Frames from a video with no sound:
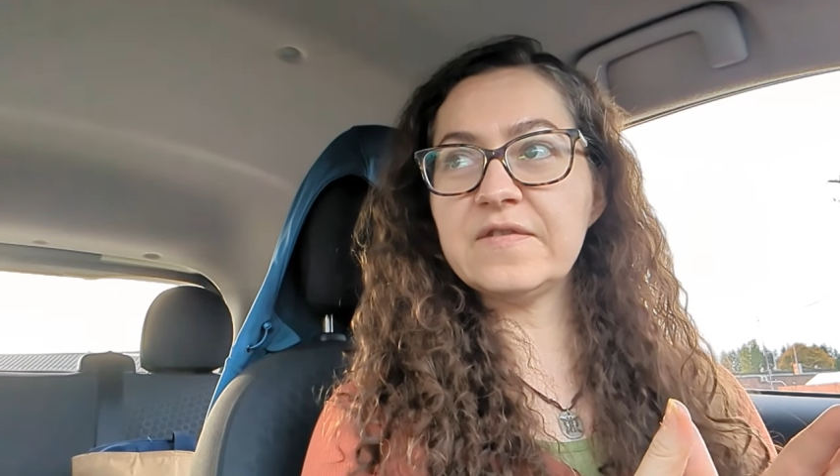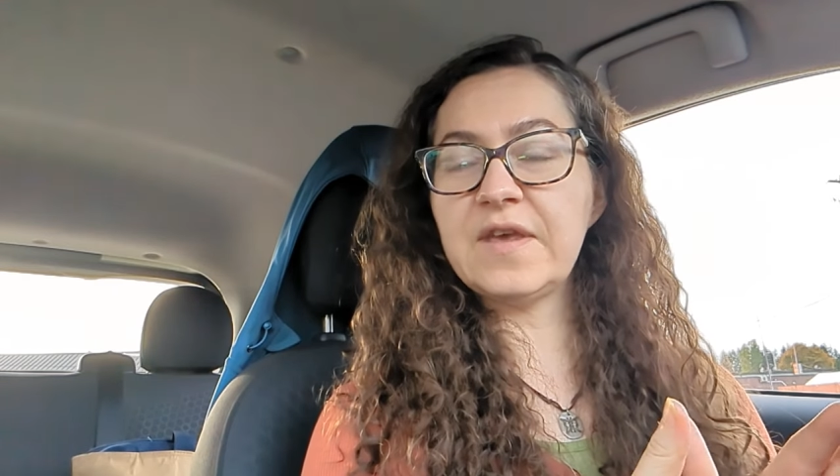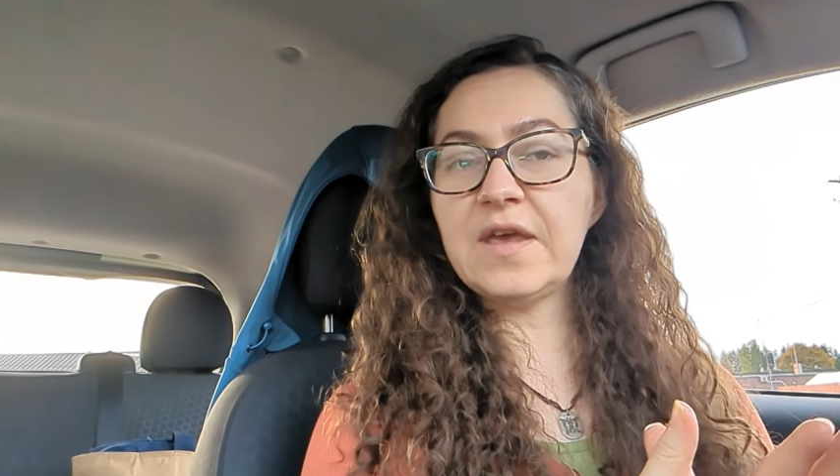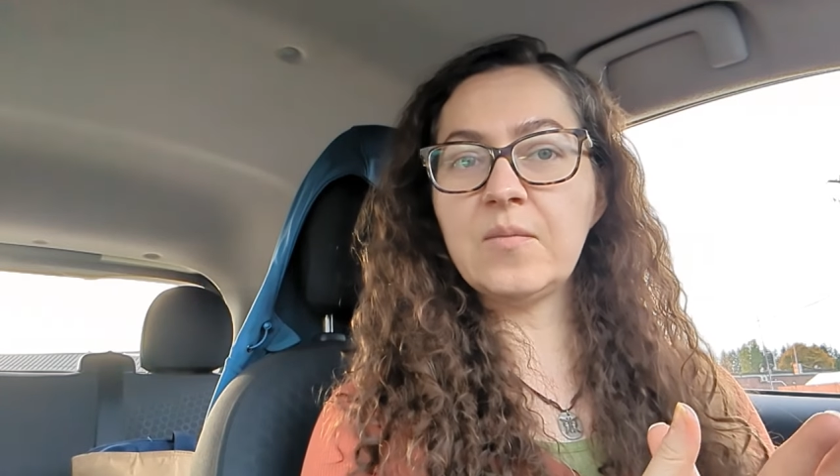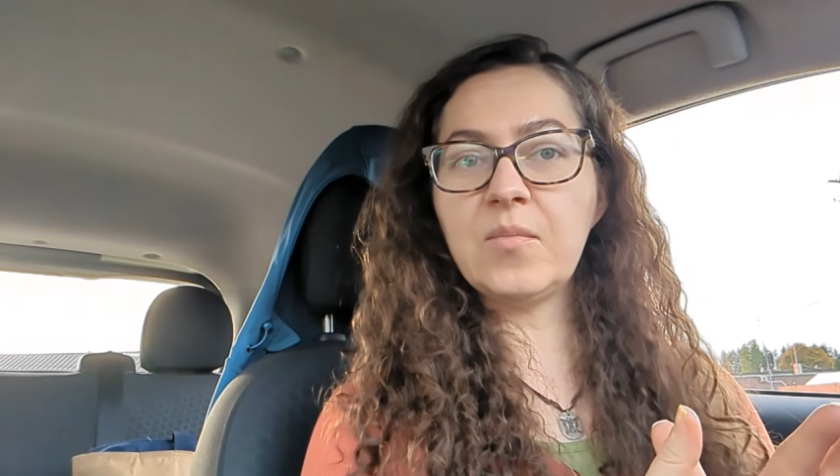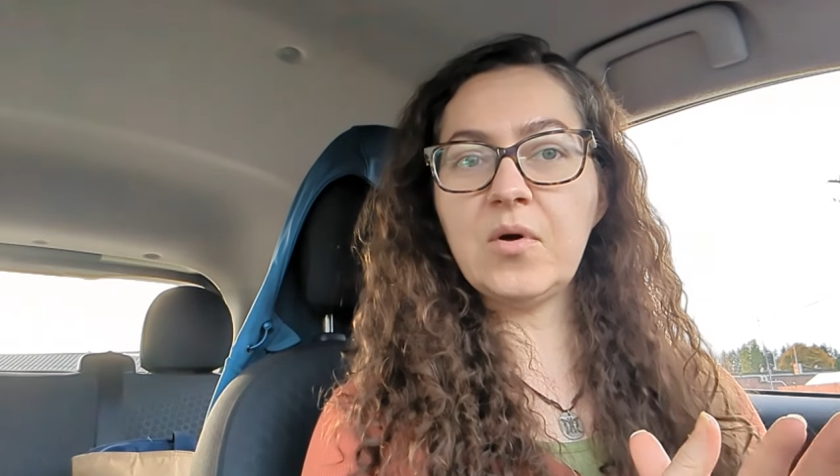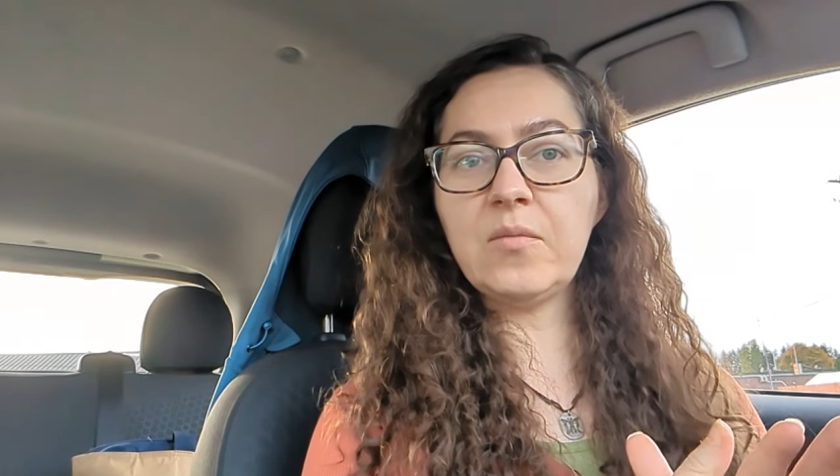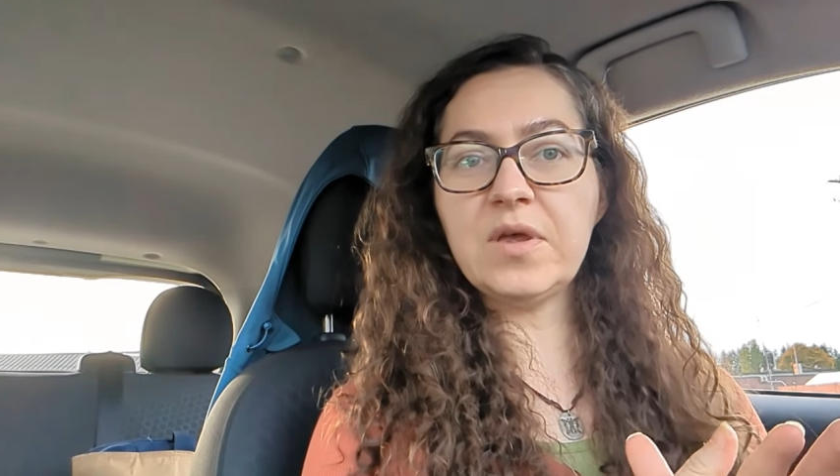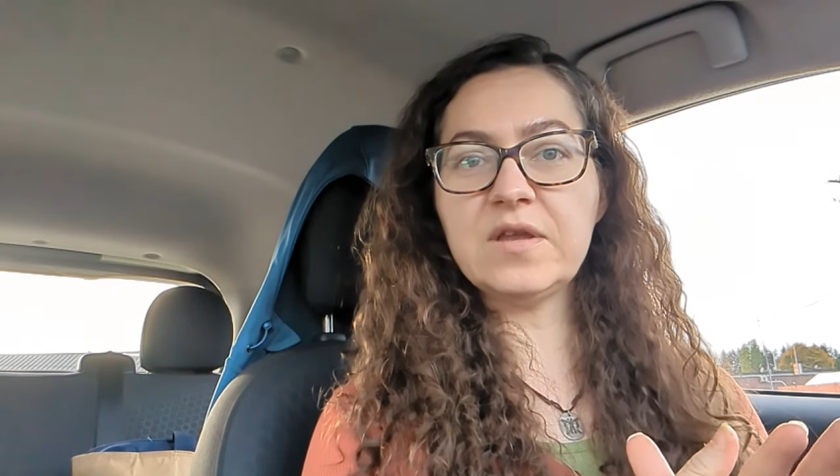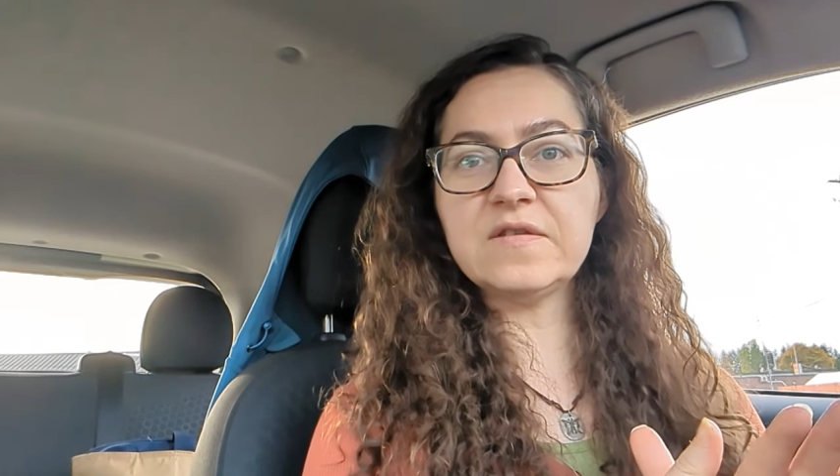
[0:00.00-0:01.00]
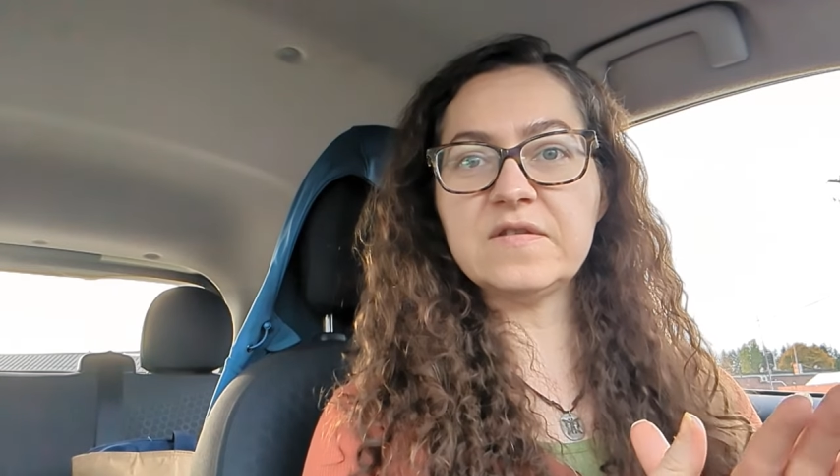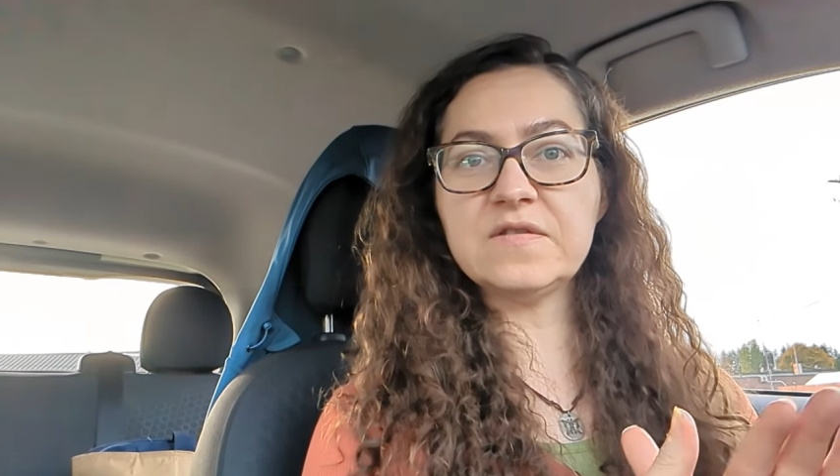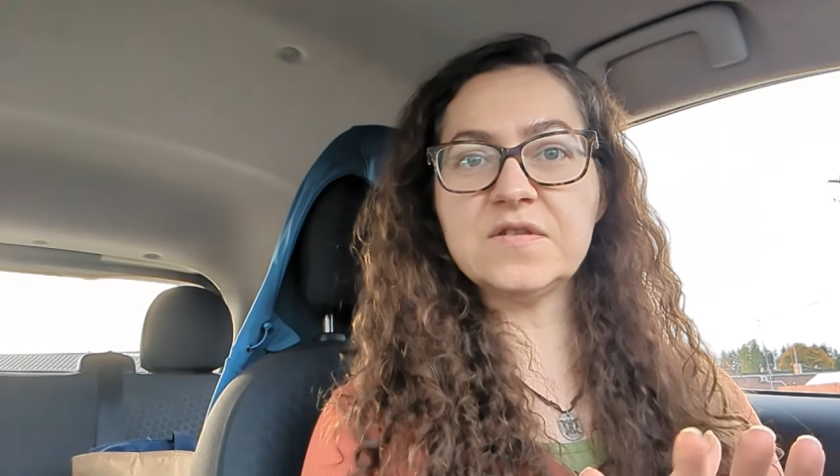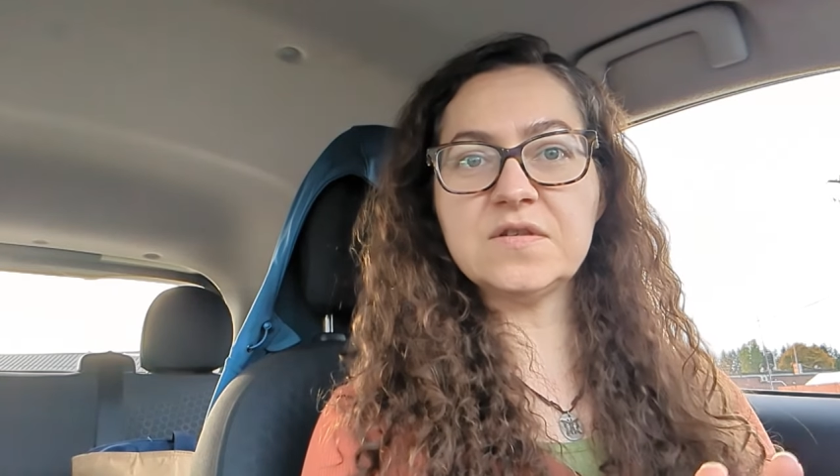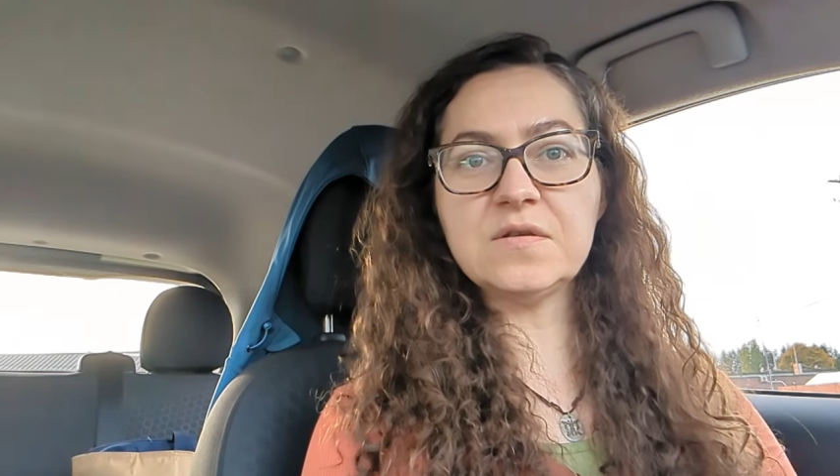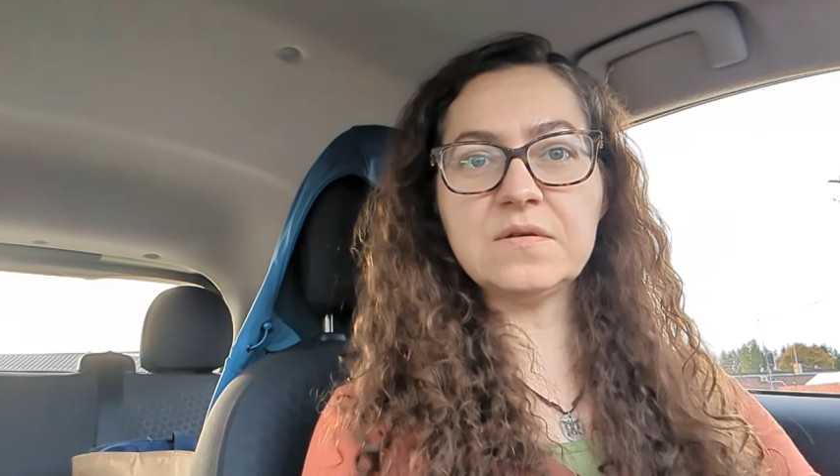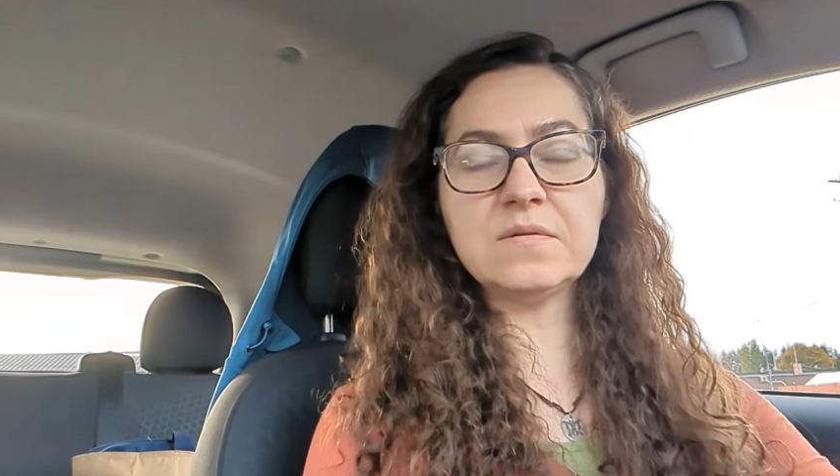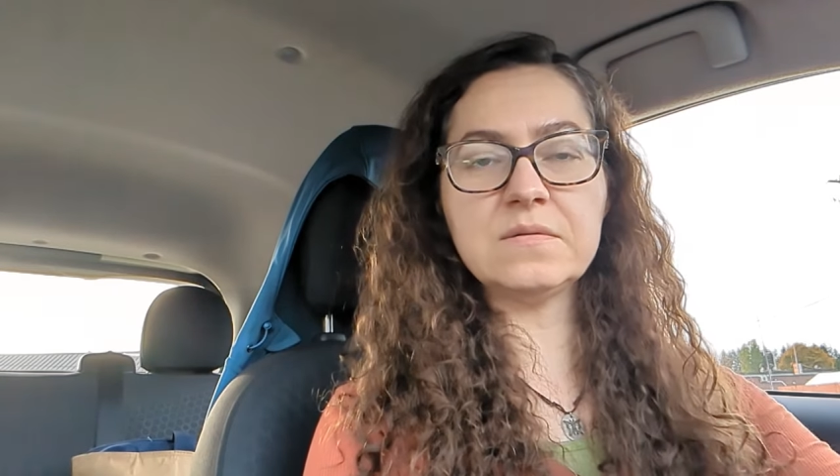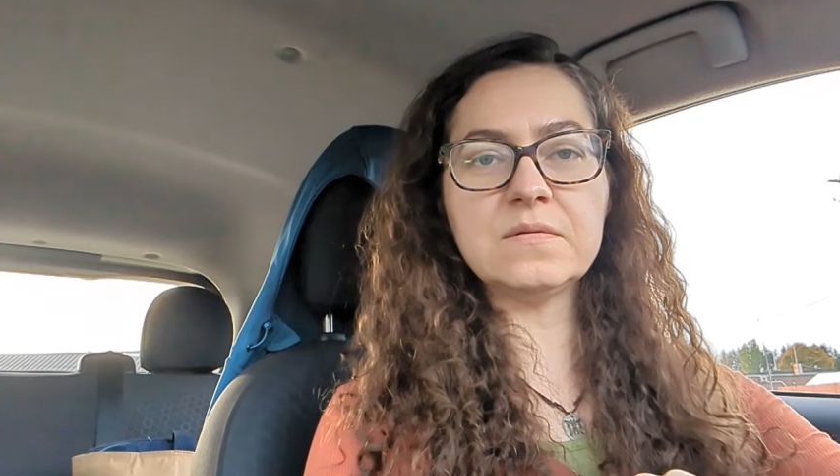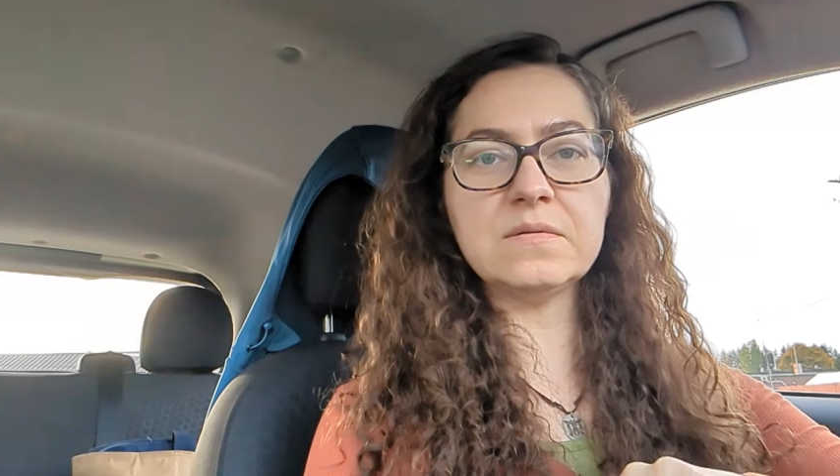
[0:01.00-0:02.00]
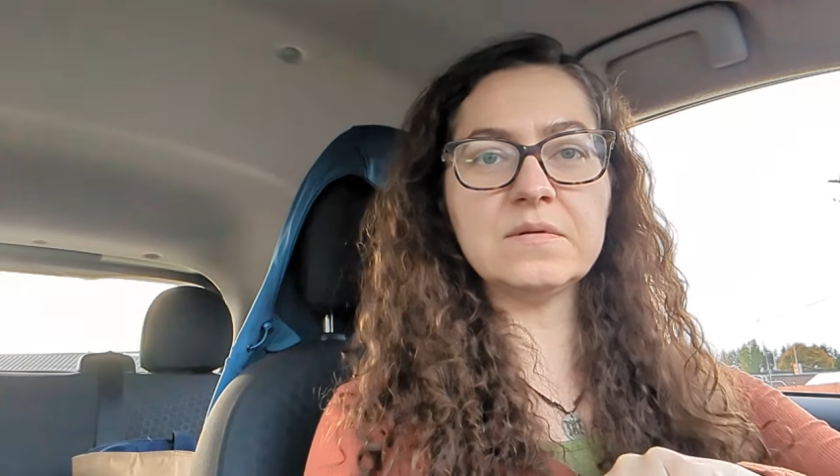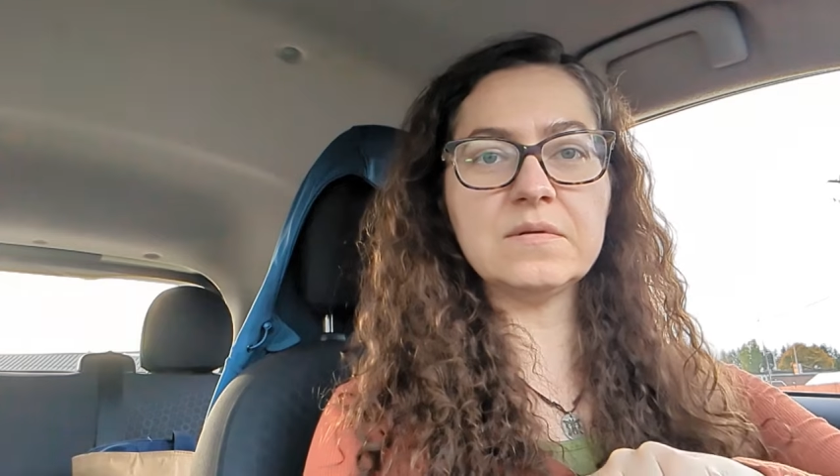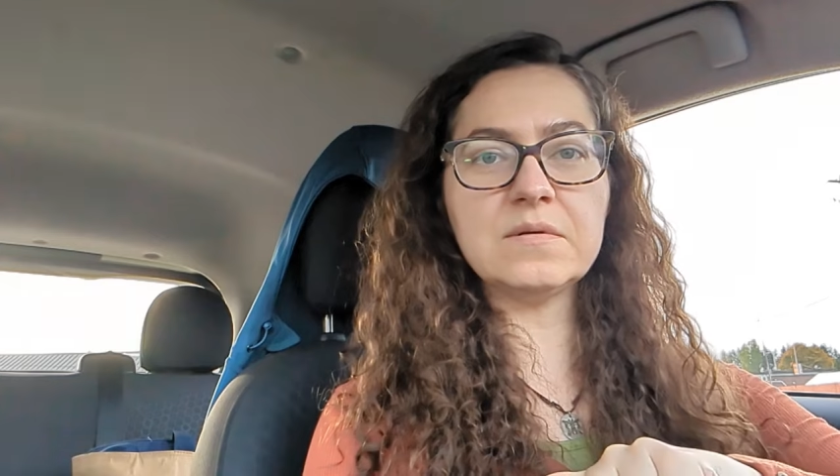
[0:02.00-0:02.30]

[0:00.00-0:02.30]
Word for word: take a moment to